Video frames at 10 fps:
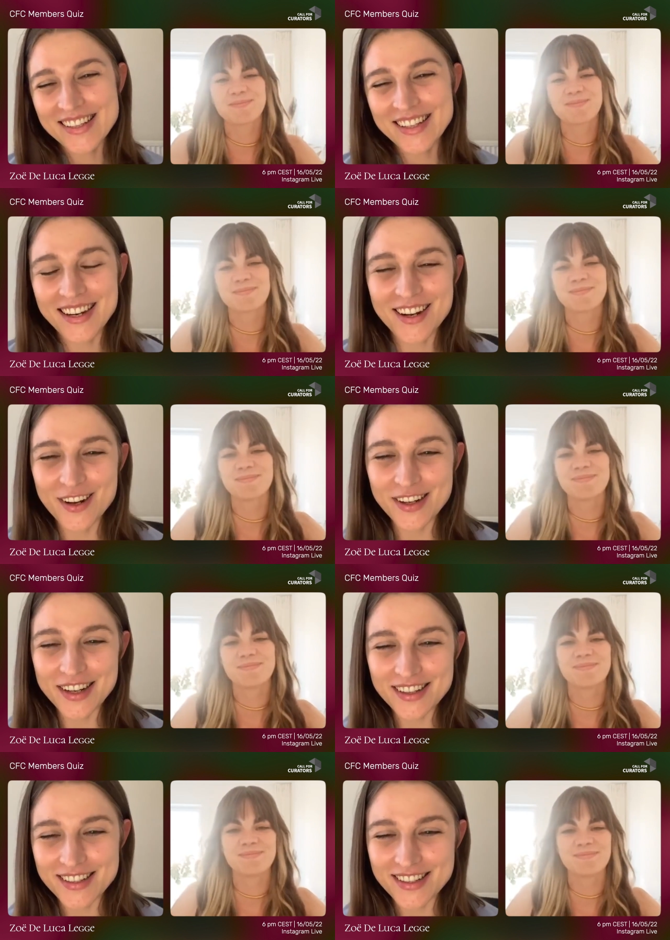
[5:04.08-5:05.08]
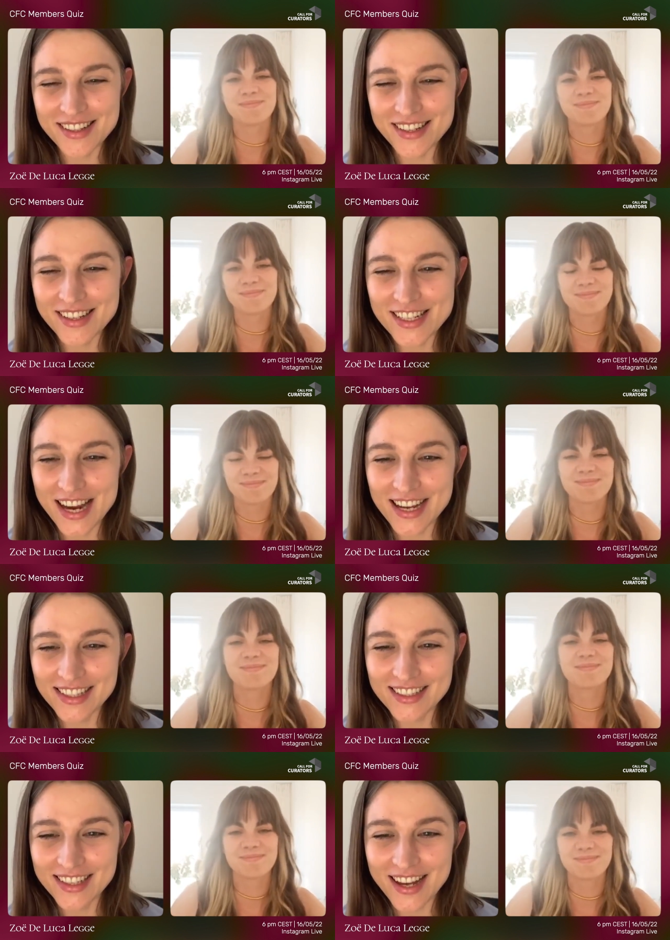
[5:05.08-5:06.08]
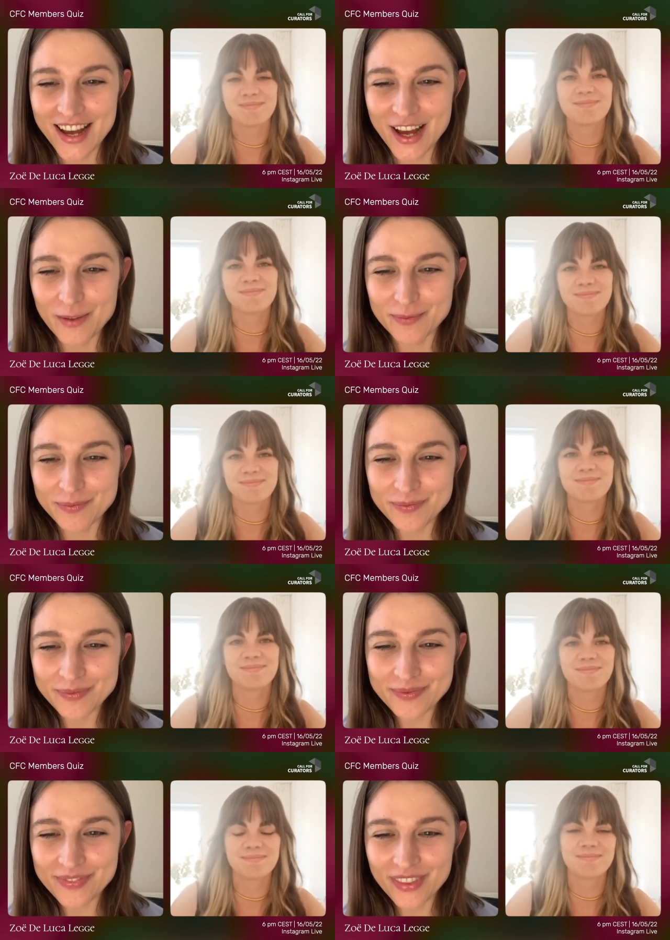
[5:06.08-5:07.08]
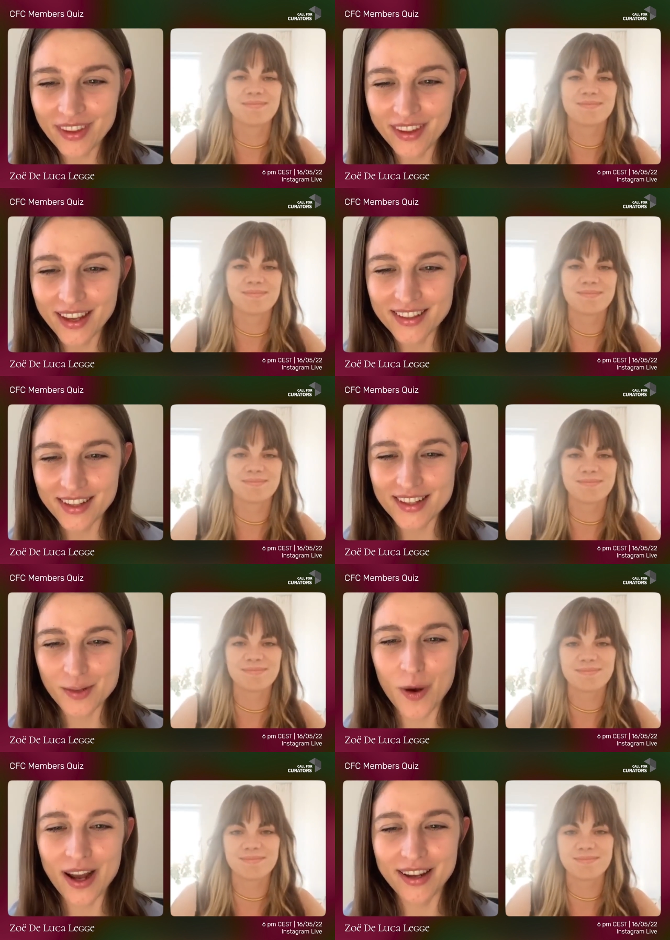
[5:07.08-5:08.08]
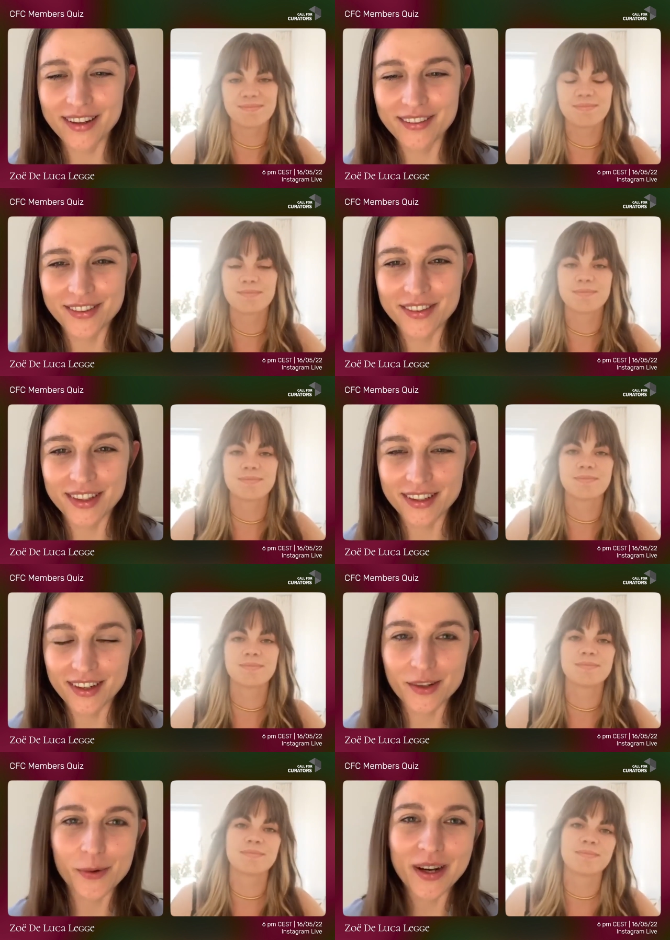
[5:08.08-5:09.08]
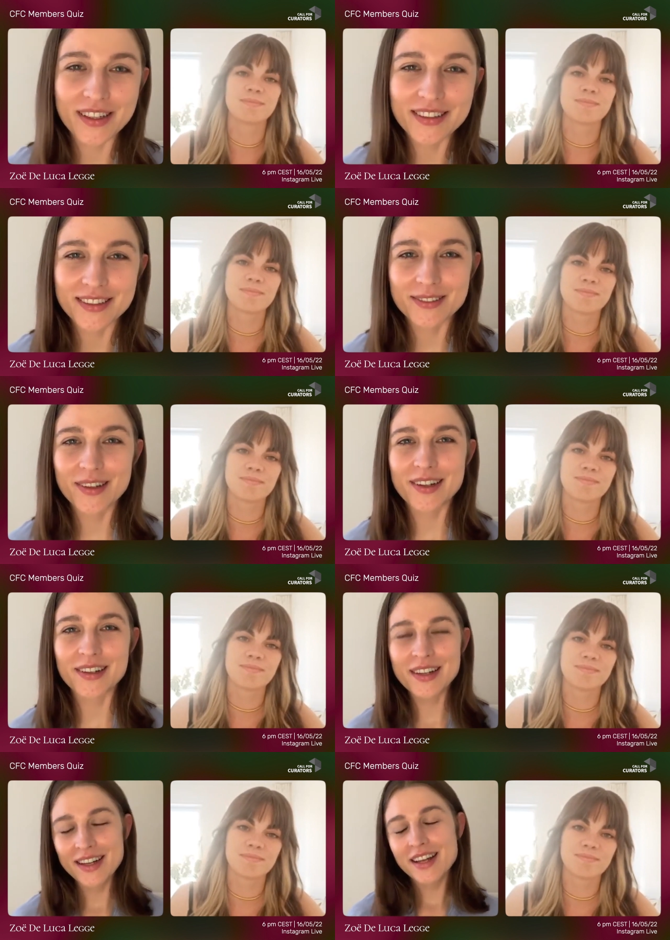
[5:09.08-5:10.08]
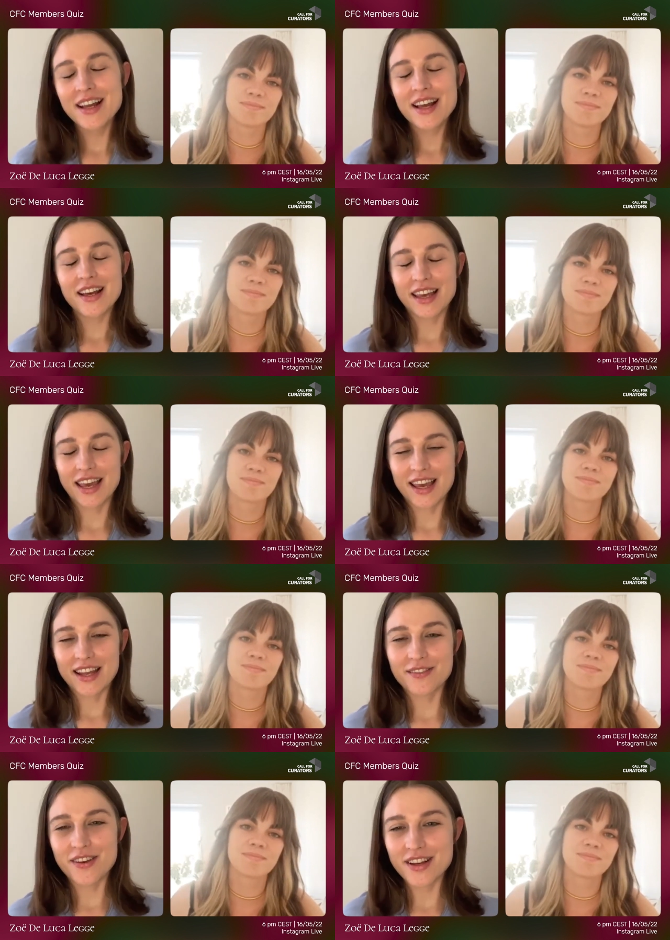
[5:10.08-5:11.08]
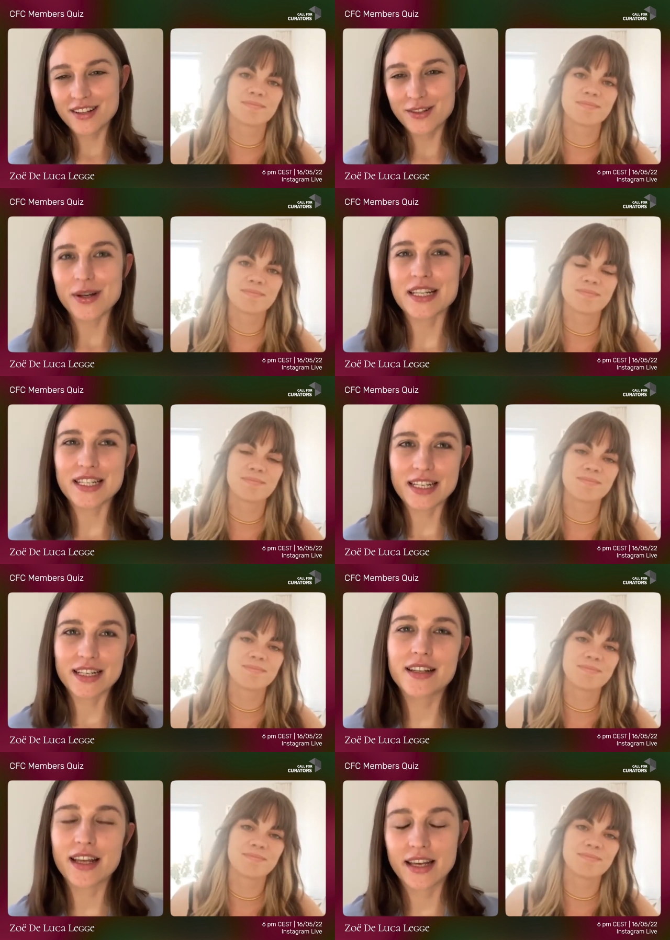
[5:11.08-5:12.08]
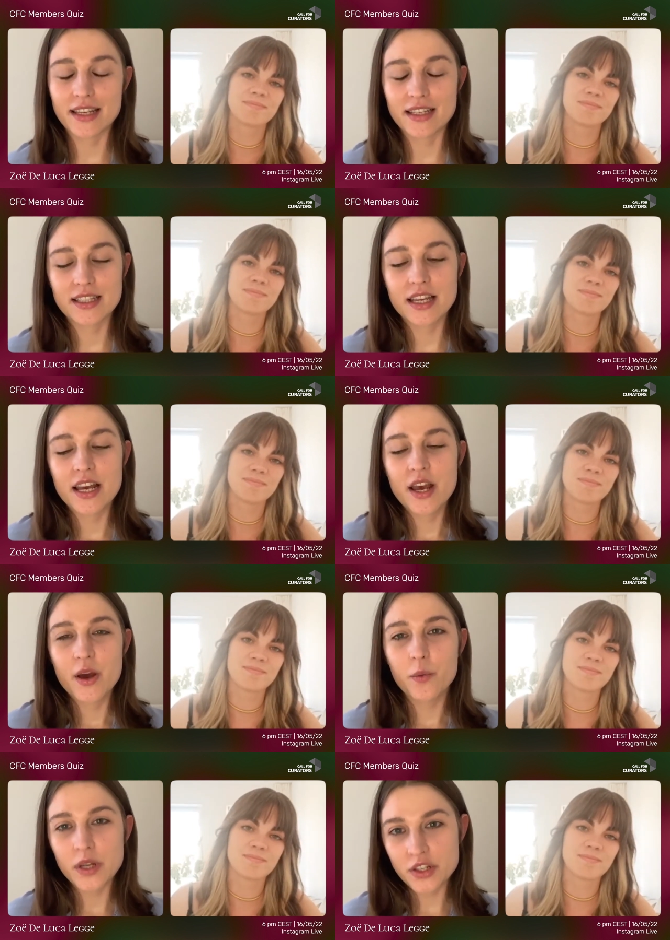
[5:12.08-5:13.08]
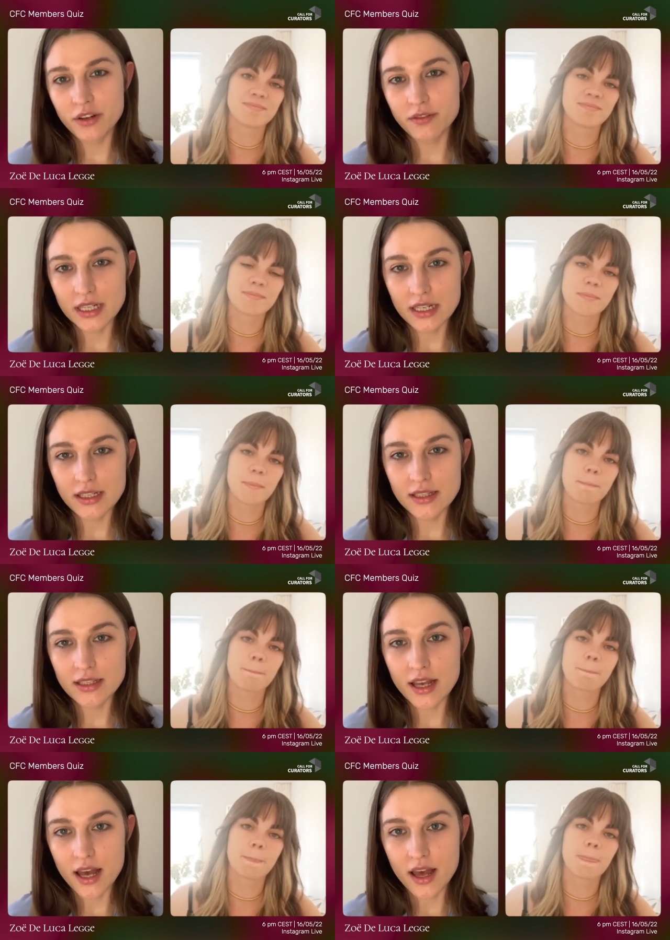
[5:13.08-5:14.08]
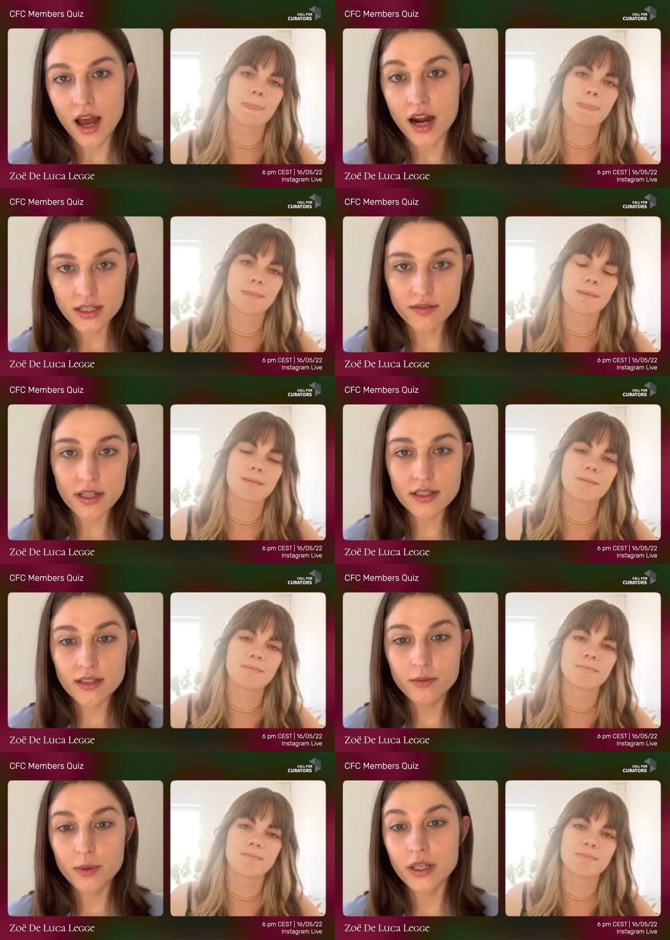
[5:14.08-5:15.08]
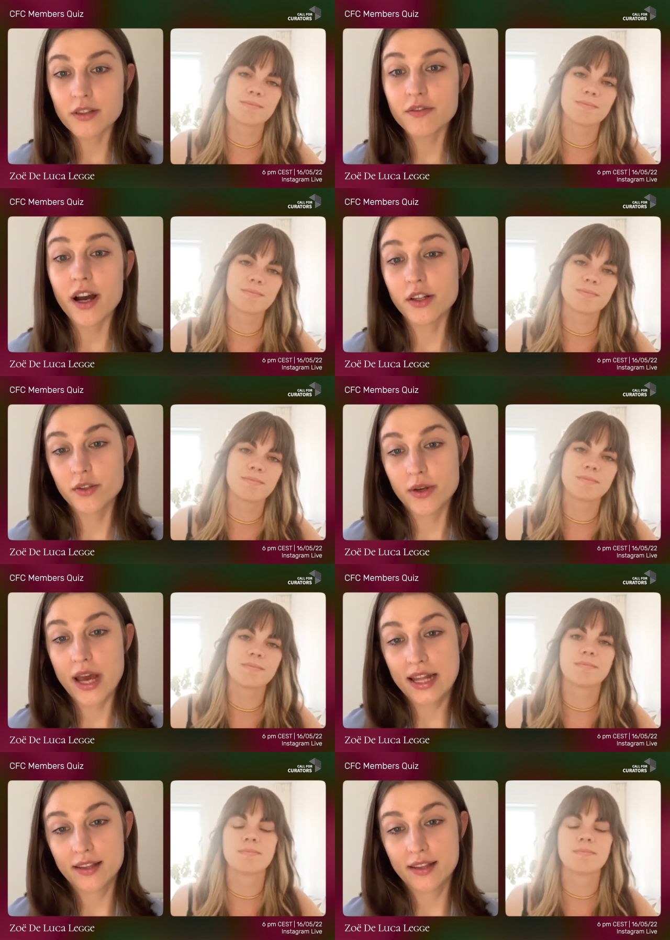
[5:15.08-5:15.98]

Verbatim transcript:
Speaker 1: there are other answers in the chat. Um, yeah, tell us why if you think otherwise as well. Okay, and the third question is which of these uh, art events we could find you at?